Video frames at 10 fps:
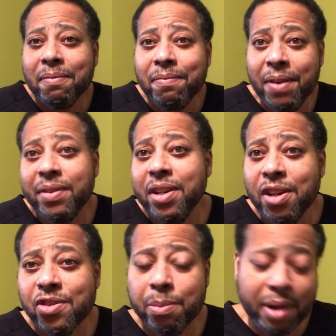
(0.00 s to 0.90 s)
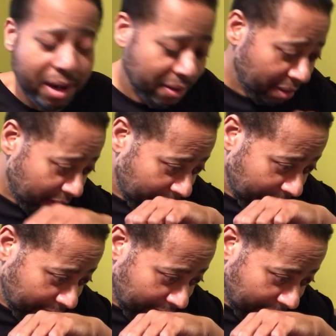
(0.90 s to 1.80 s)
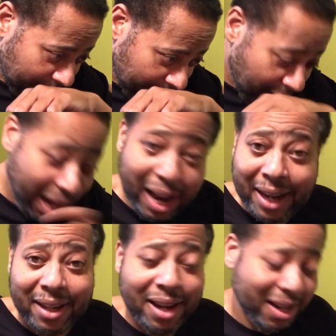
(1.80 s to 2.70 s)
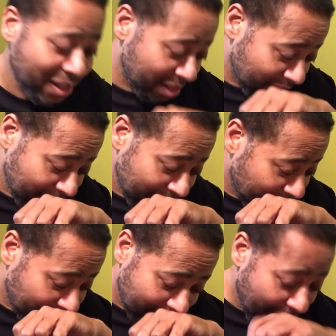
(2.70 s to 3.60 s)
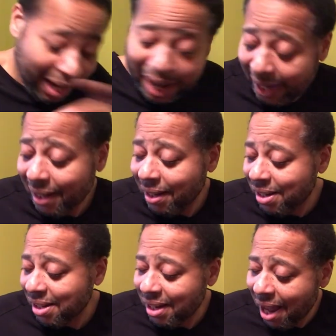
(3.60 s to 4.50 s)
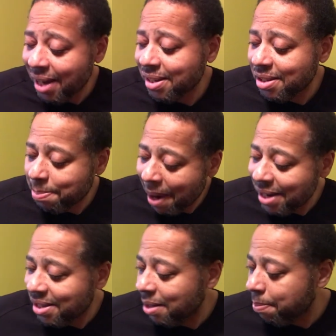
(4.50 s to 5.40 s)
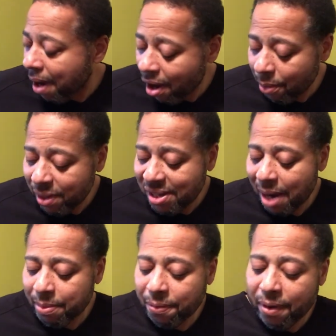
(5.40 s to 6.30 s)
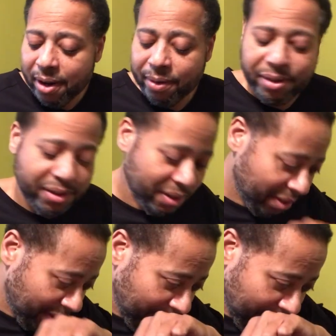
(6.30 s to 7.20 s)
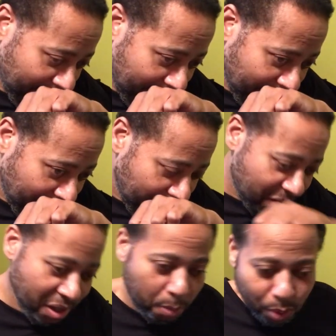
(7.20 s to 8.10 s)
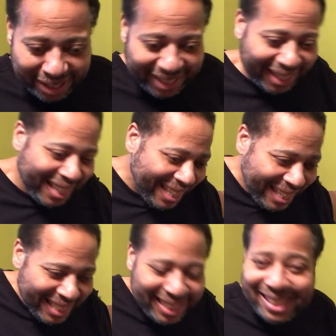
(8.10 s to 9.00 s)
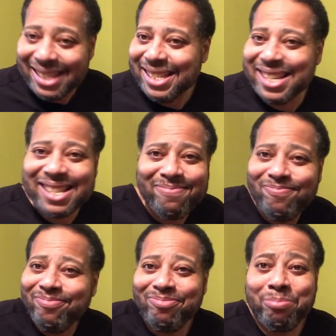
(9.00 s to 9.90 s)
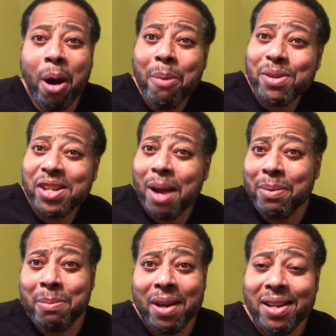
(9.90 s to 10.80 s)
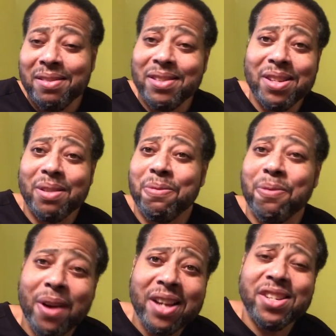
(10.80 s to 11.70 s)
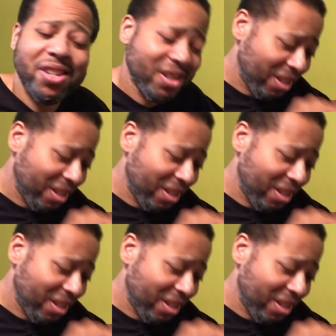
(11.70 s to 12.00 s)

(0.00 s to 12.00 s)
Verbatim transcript: 50 years from now. I like it. I just, I like it. It's a nice, spicy, powdery type of fragrance. Somewhat clean. Just barbershopping, man. Just a fresh,